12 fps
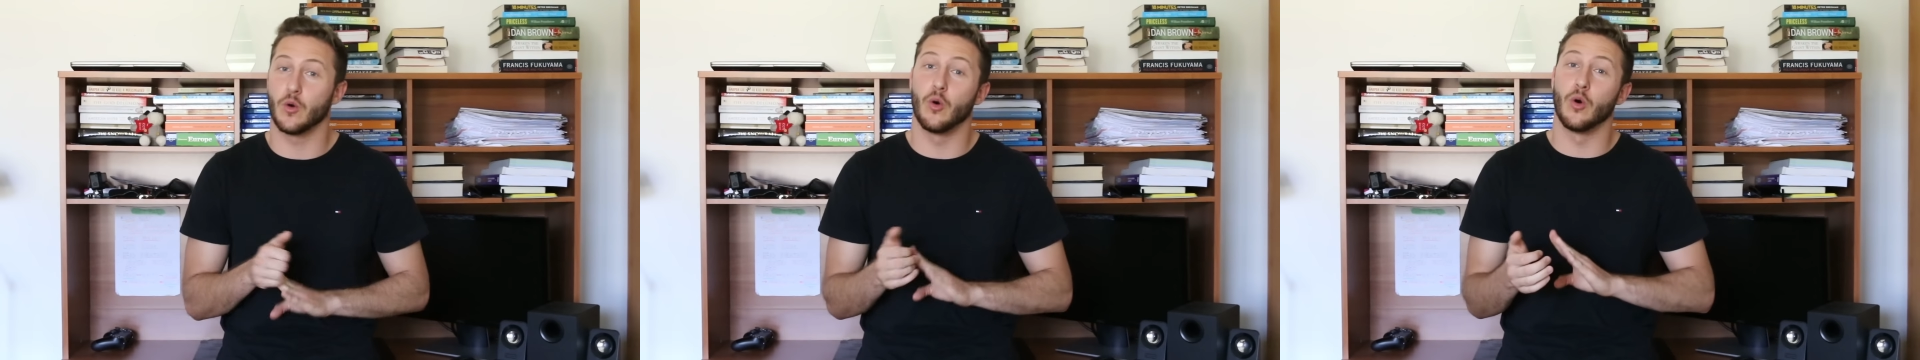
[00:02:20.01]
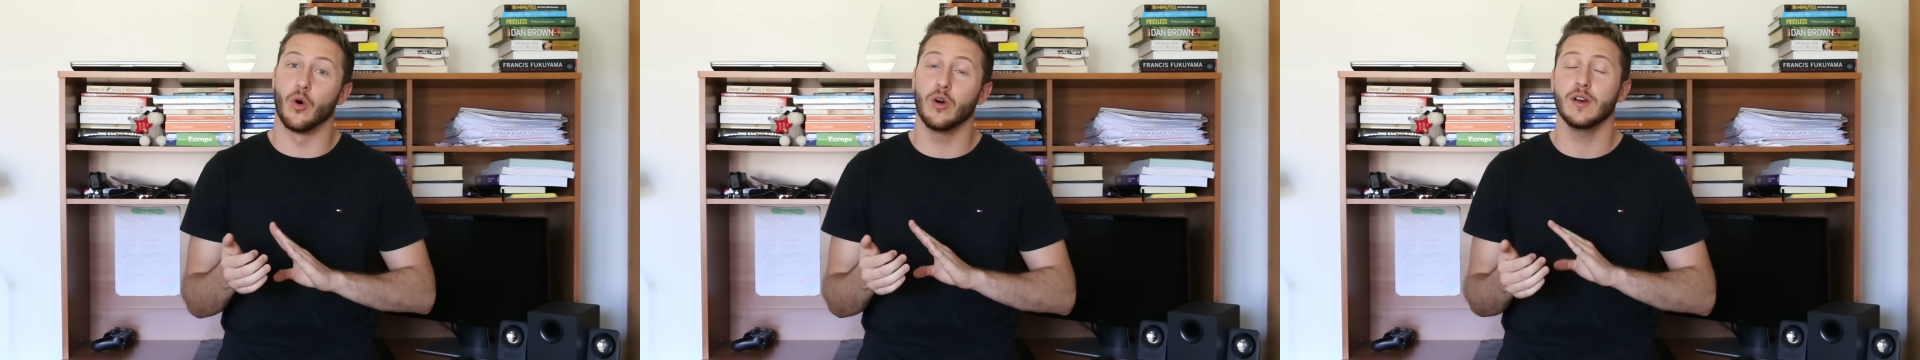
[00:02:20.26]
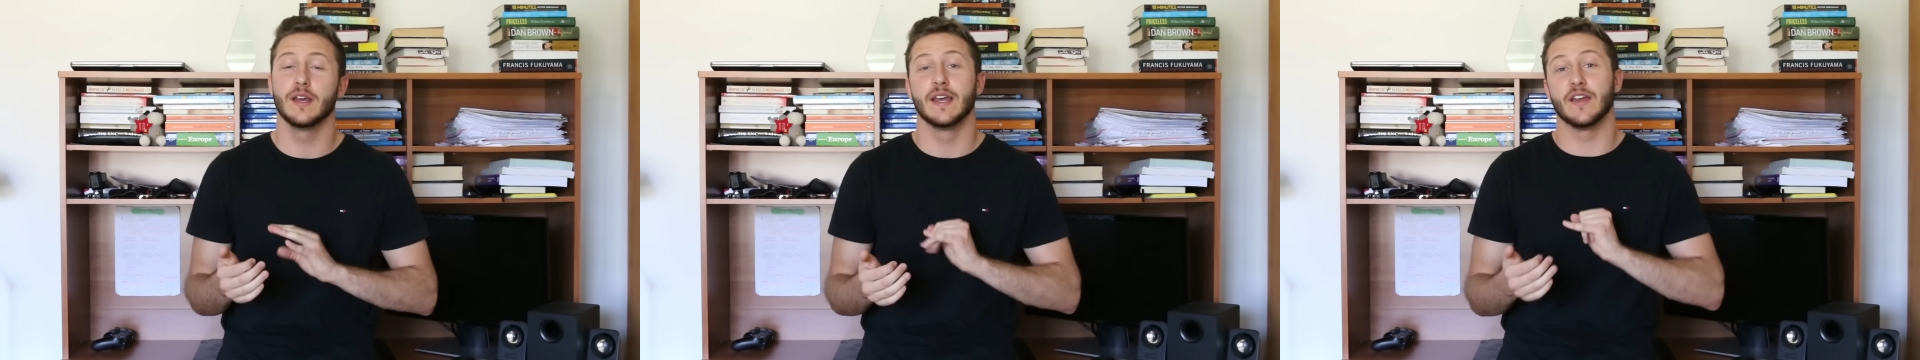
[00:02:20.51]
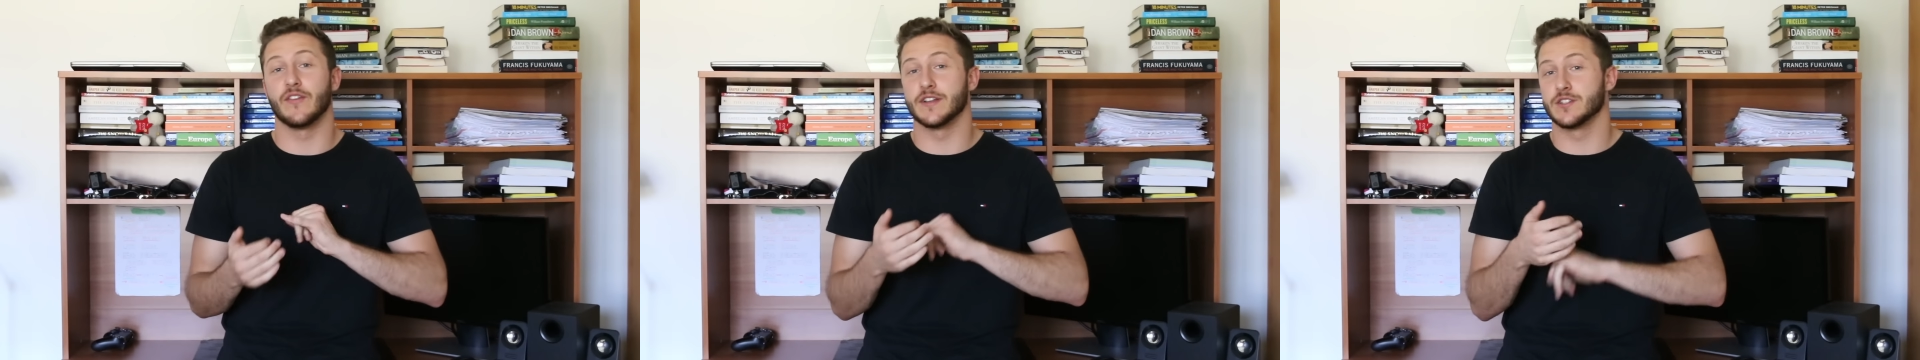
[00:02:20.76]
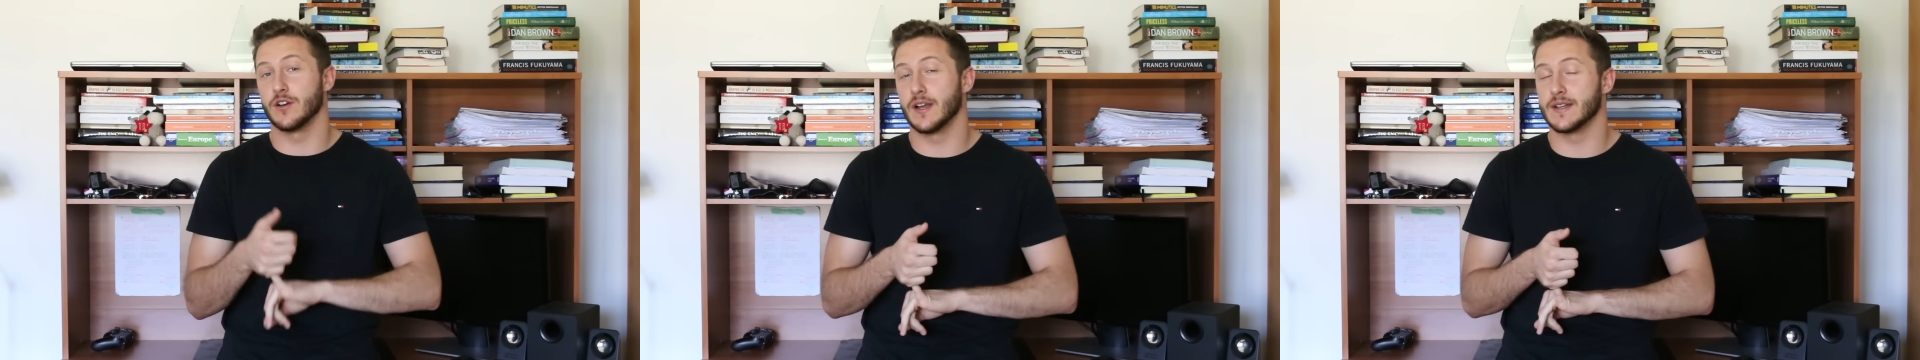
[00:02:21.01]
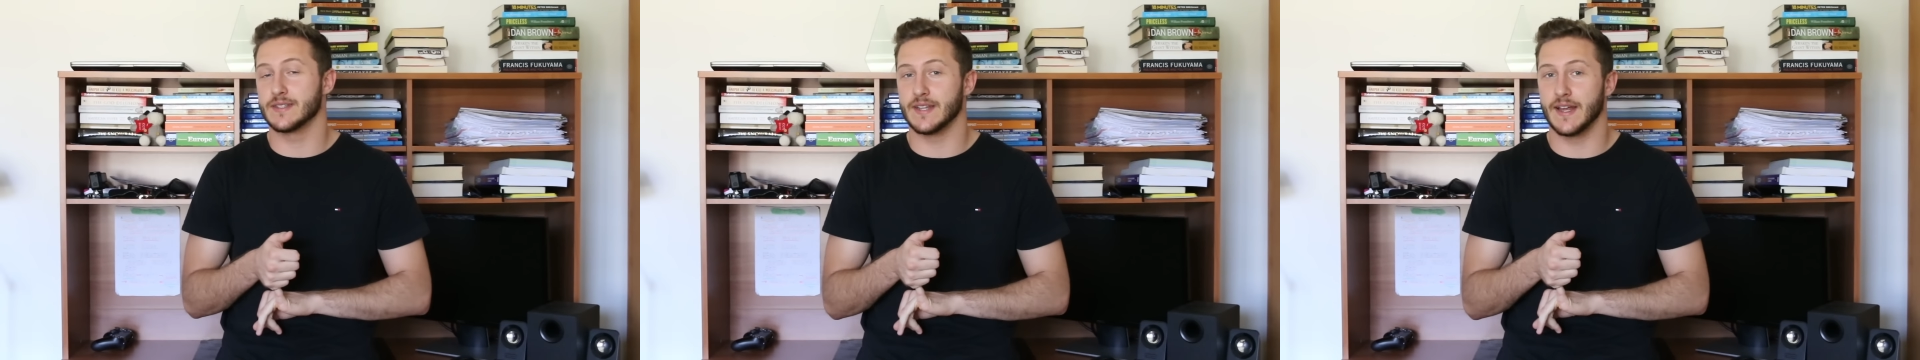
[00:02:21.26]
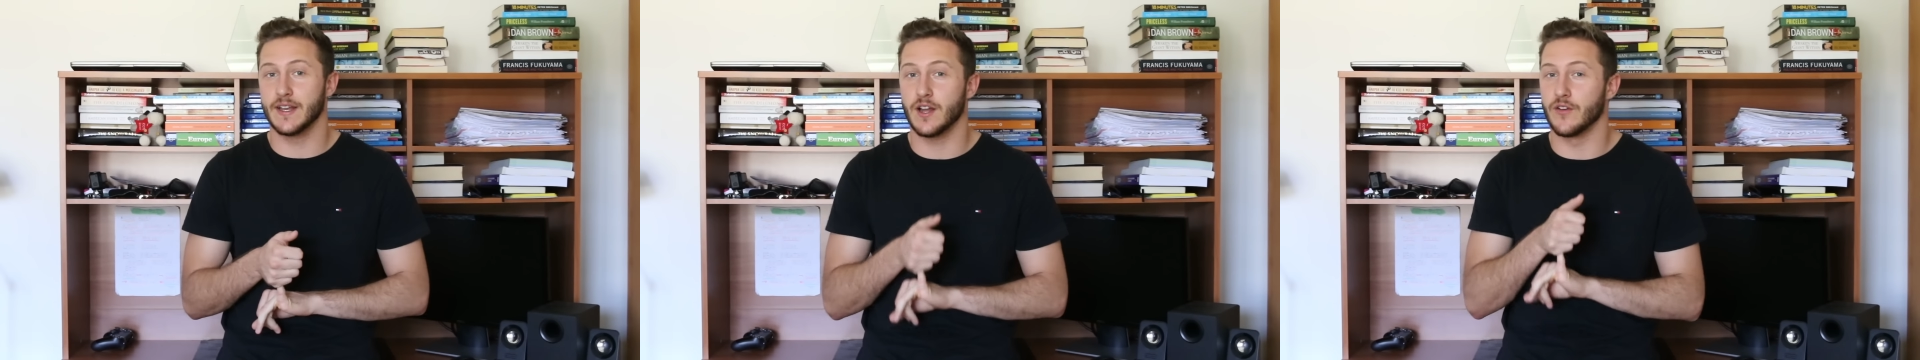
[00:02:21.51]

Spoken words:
Or if I don't understand it,